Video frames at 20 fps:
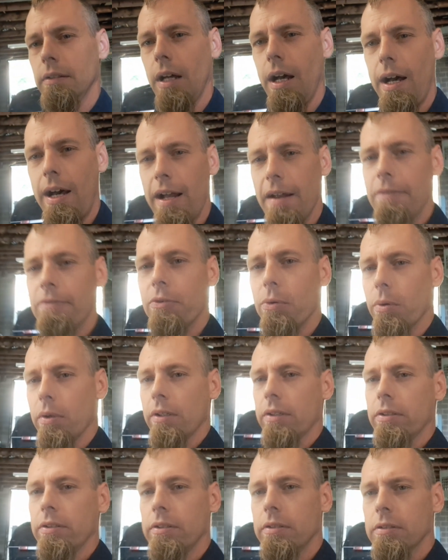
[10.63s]

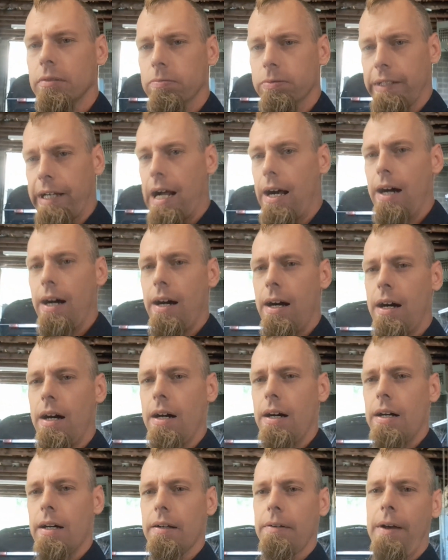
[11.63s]
iForce
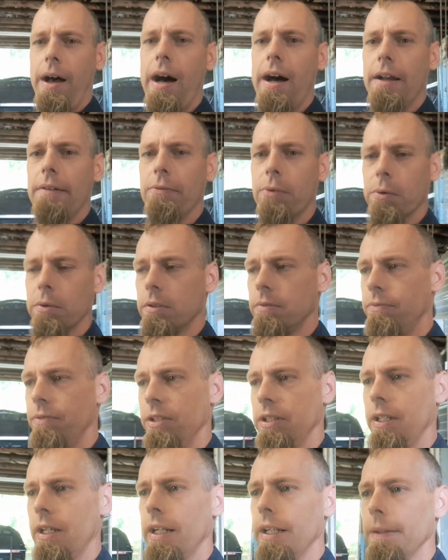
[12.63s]

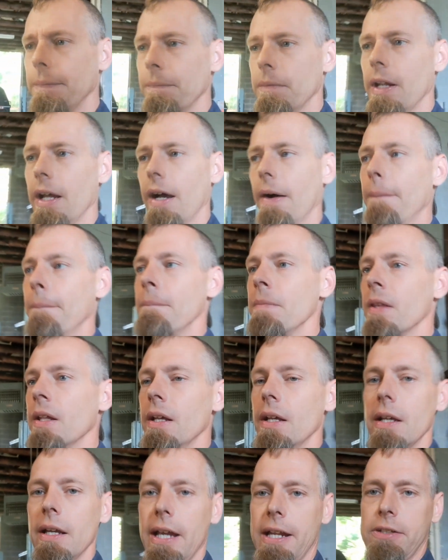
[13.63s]
V8. Now,
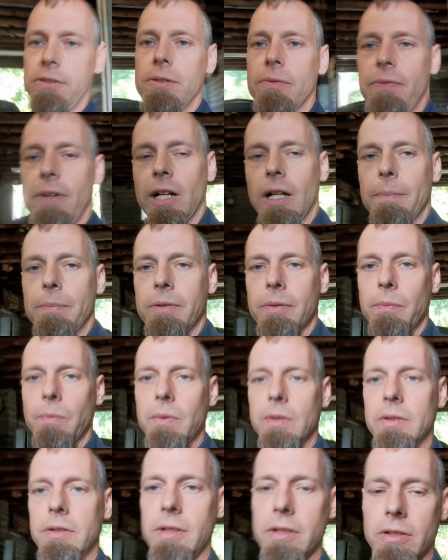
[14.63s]
has developed
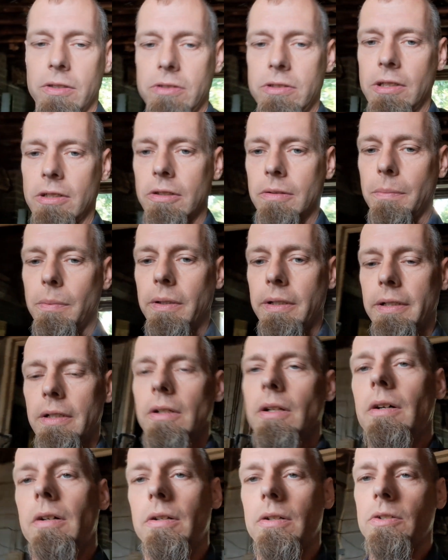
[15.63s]
one considerably
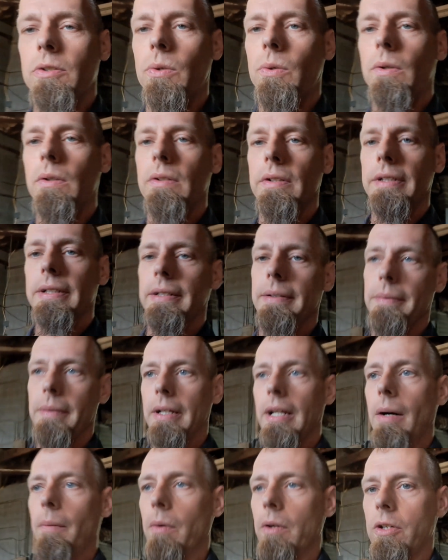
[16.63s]
large oil leak,
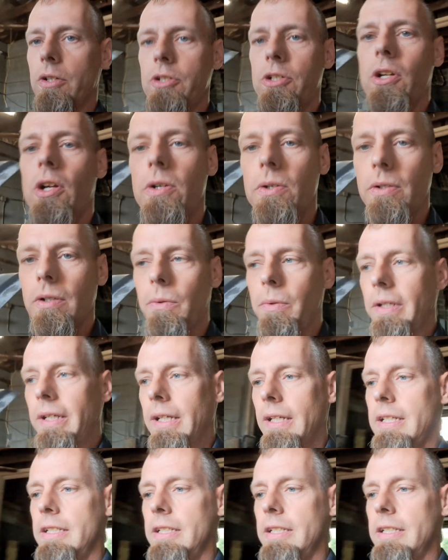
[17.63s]
and I want to show you a quick and